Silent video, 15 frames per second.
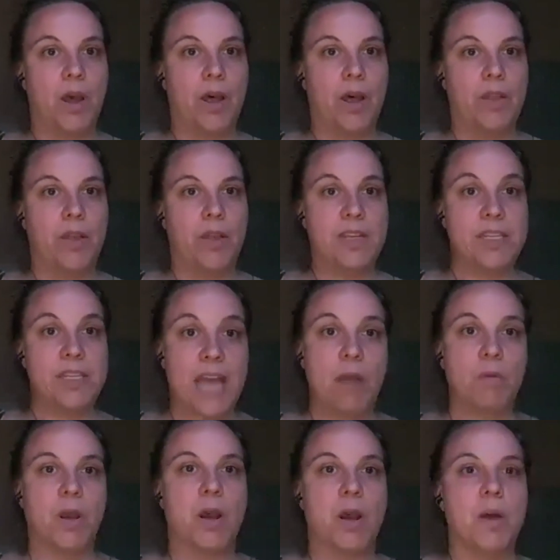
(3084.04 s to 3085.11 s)
these
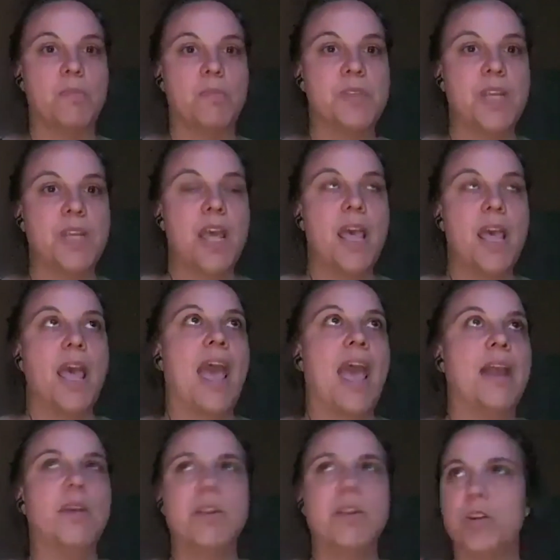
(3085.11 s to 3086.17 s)
outcomes.
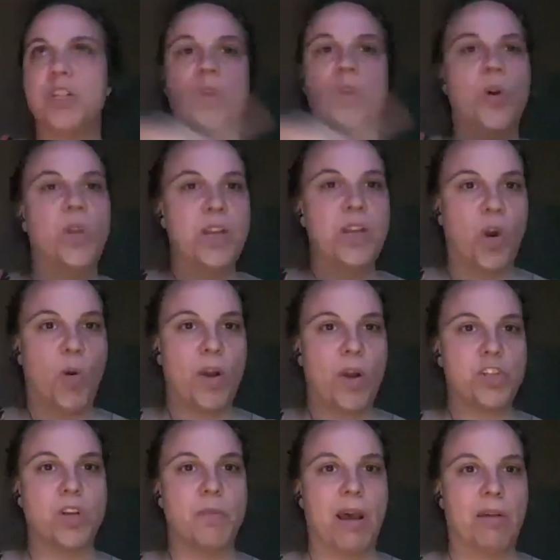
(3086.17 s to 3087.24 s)
And to the earlier
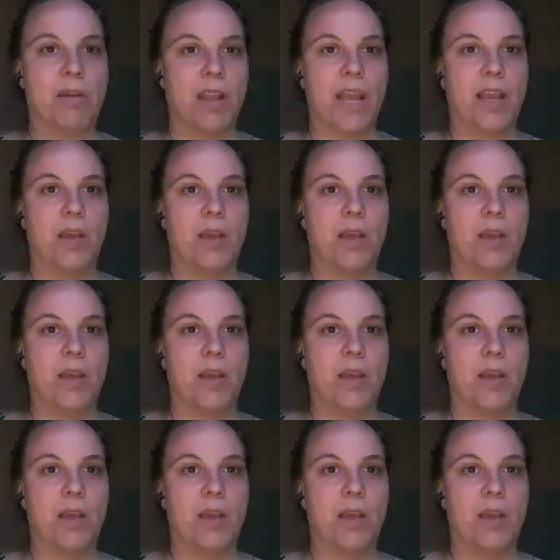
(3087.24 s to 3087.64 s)
question about like,